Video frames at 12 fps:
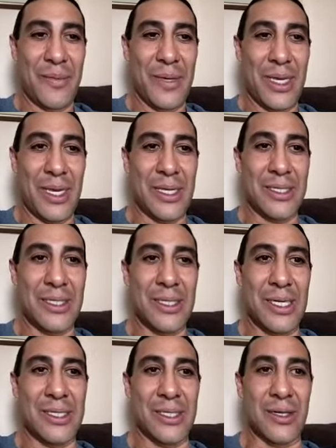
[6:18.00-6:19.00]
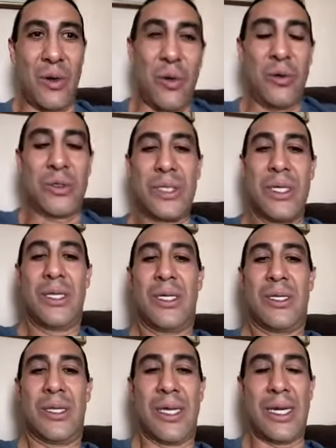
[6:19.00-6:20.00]
it's a gold
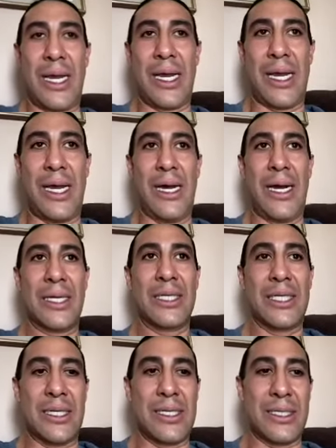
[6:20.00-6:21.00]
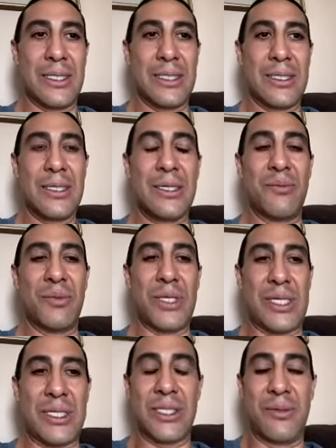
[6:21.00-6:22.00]
that I actually just
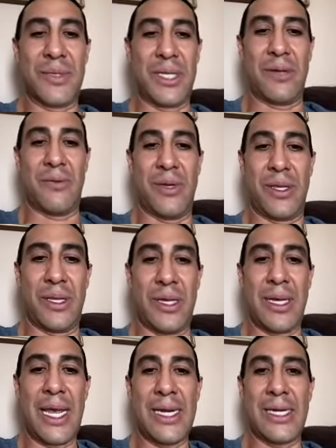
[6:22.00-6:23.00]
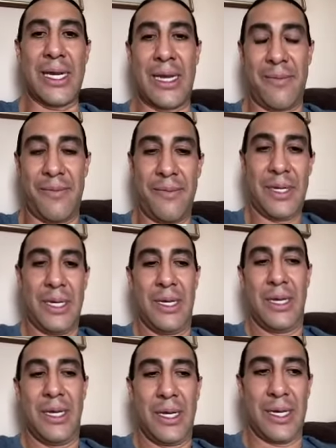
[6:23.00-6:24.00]
completed something with a handicap.
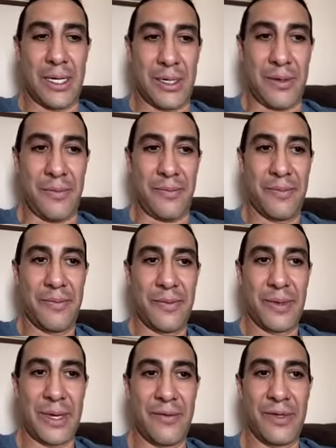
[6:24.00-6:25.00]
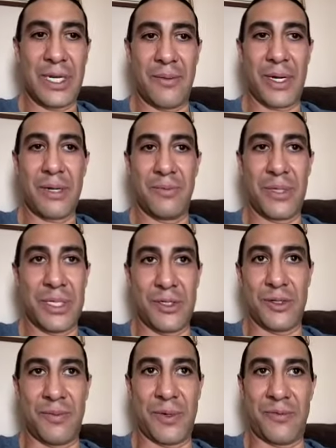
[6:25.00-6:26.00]
And every time I complete a
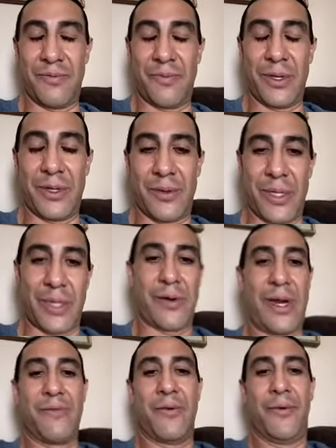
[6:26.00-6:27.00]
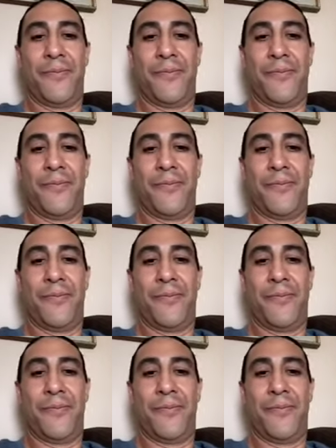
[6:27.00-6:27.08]
drum, I'm really, really grateful.